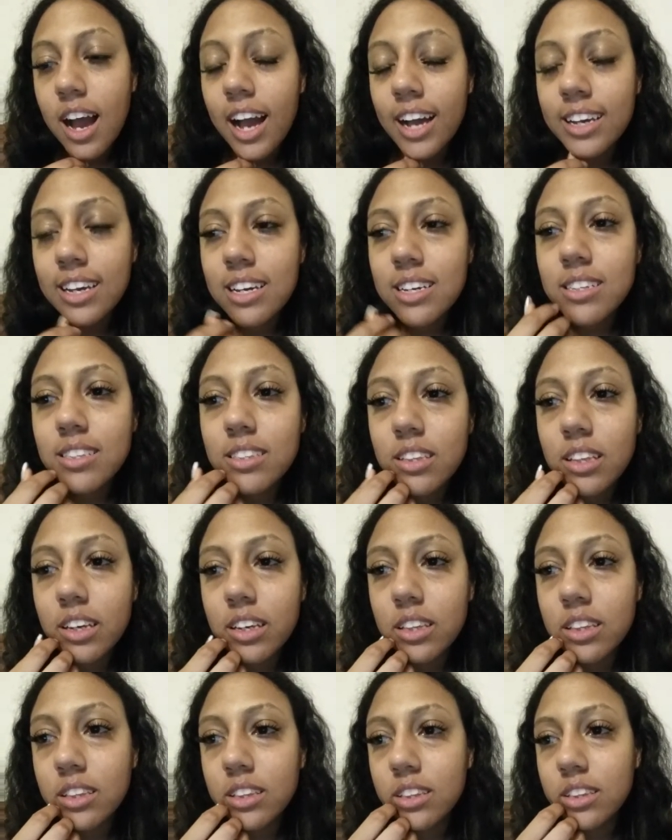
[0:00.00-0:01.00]
I guess
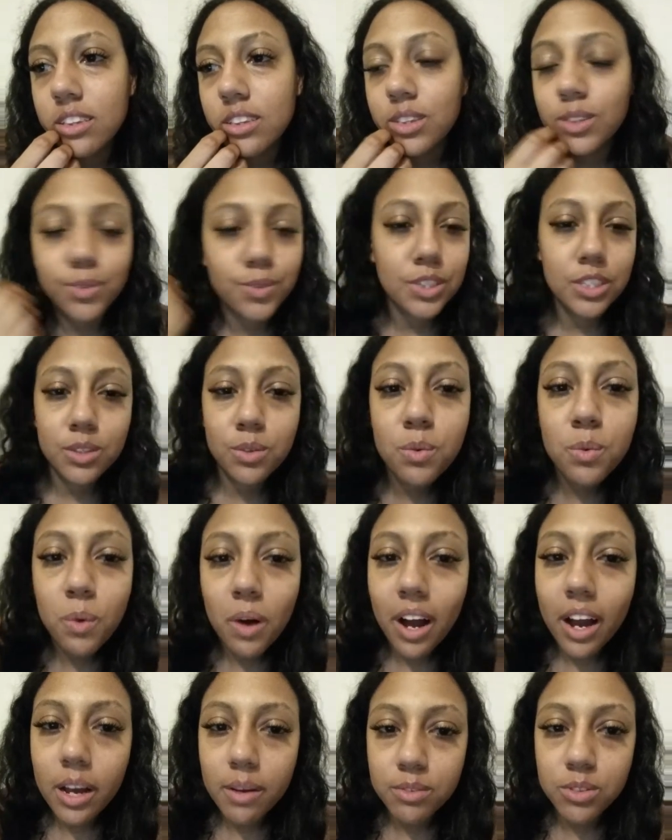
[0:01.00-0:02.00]
like the reason
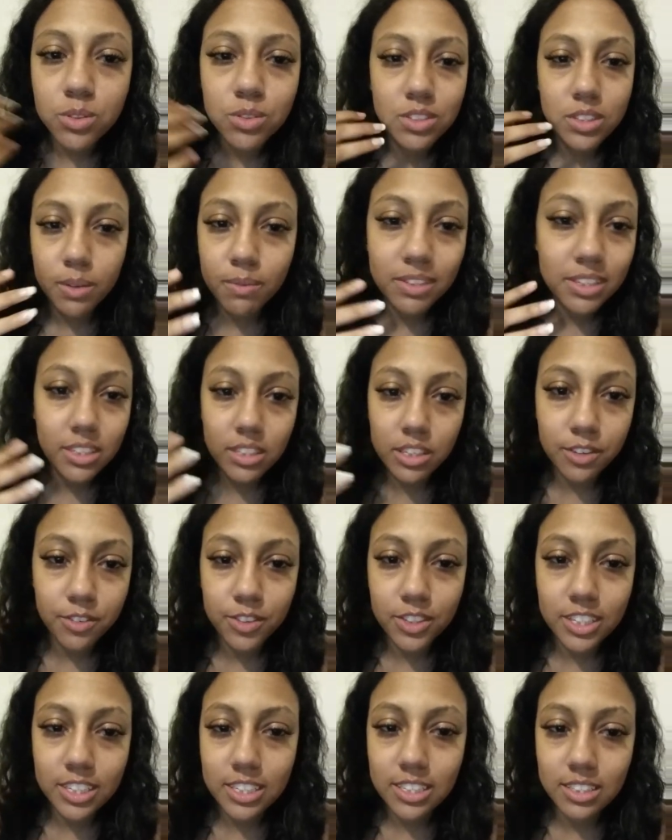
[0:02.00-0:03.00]
why I'm doing something
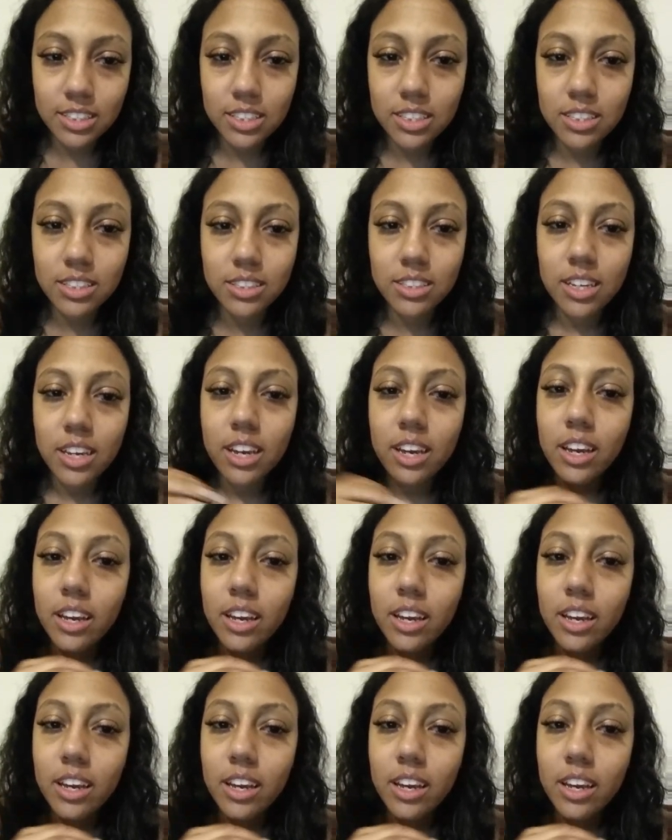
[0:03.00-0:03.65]
different is because